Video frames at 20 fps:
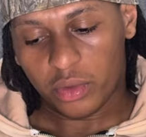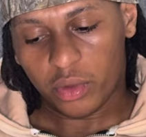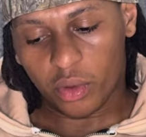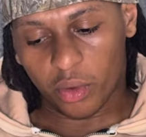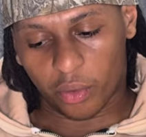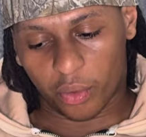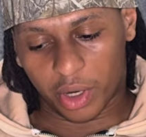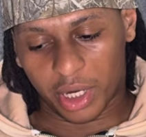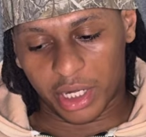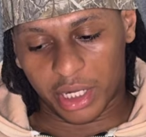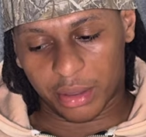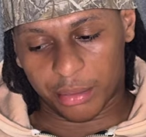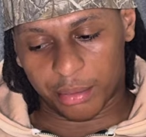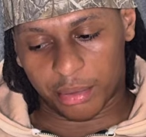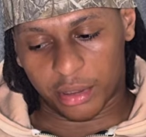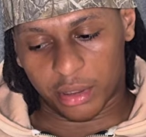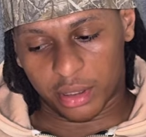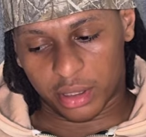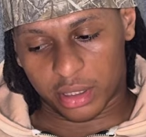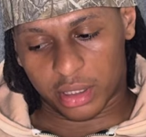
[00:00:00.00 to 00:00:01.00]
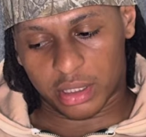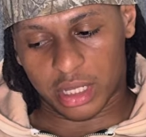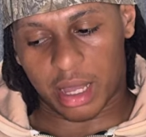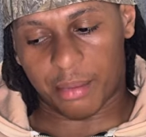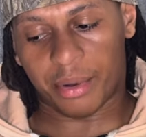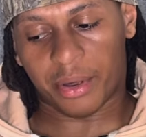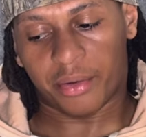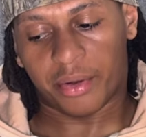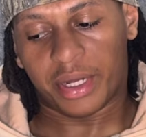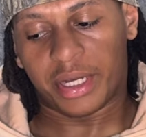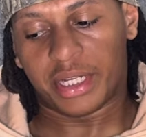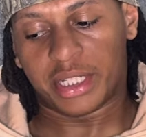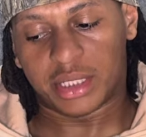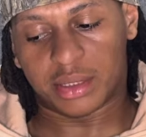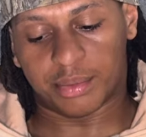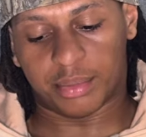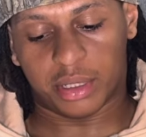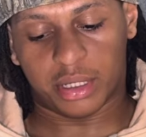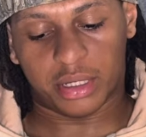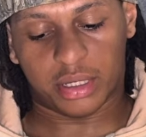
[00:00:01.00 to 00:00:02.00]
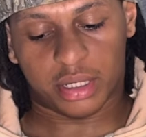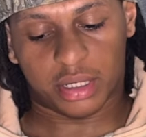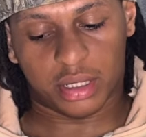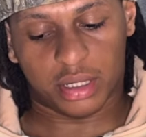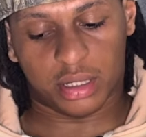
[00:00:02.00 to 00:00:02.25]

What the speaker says: reading a book. I've been reading this book